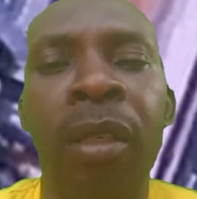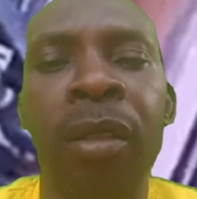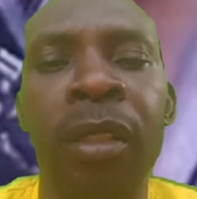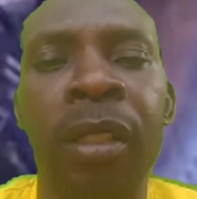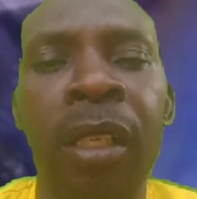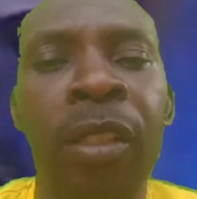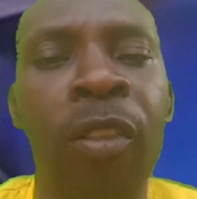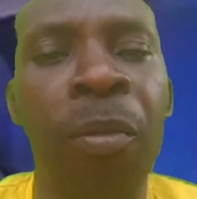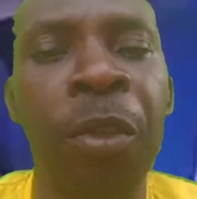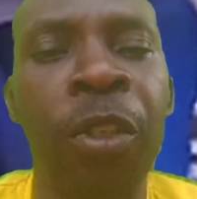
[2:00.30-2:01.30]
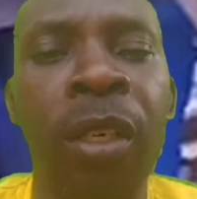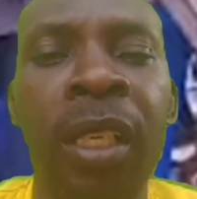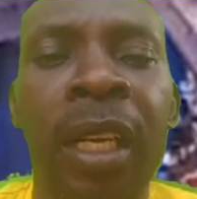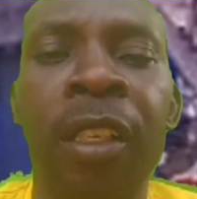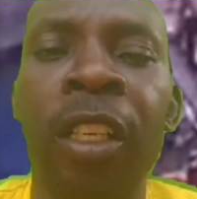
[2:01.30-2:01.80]
he said commissioning
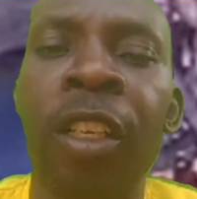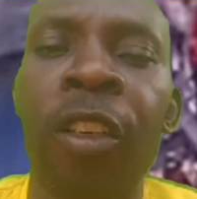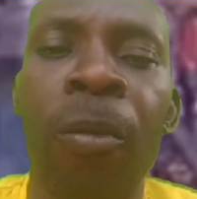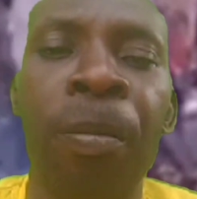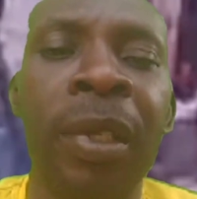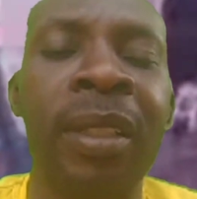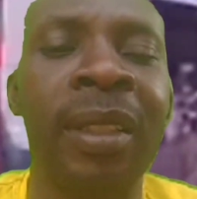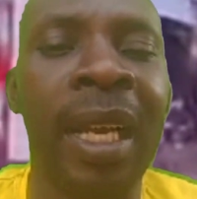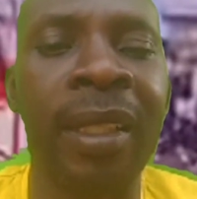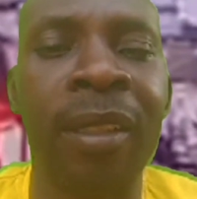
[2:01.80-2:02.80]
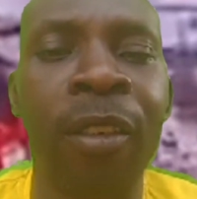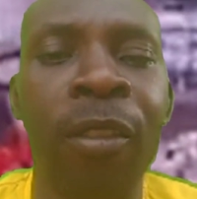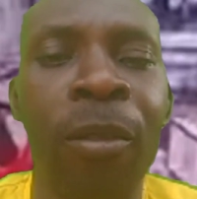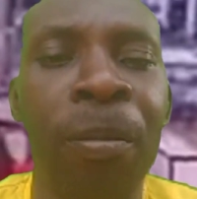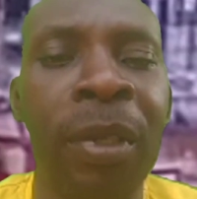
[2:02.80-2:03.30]
an
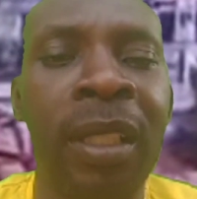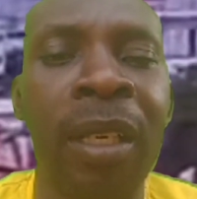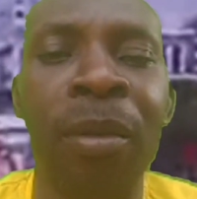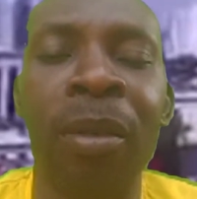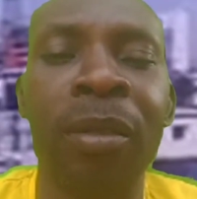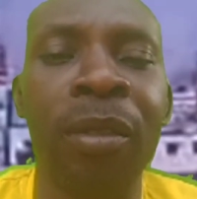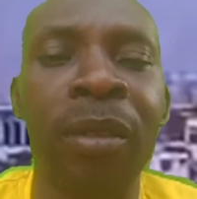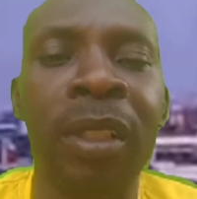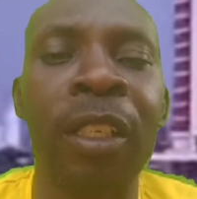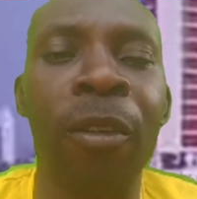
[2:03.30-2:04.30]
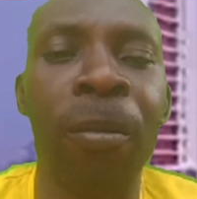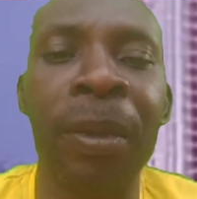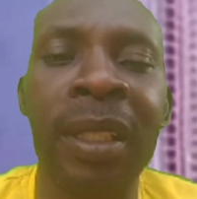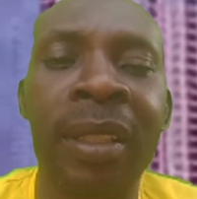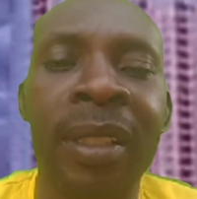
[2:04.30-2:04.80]
uncompleted or incomplete